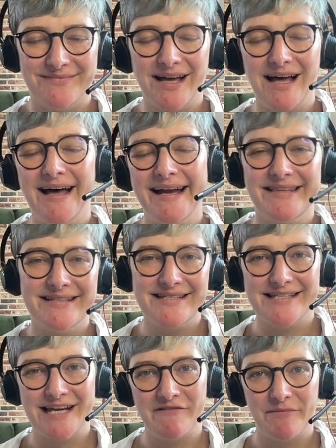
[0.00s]
Hi, this
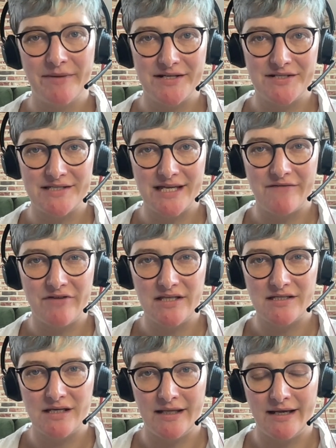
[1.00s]
is Harry Patience
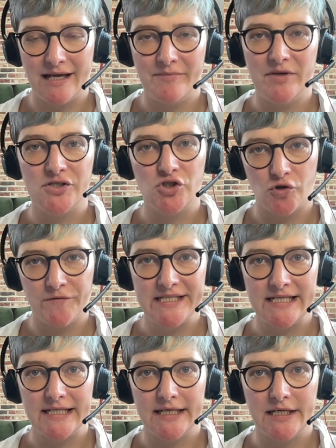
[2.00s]
Davies, and I'm a
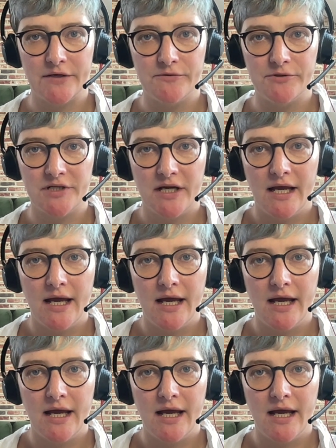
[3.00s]
storytelling coach.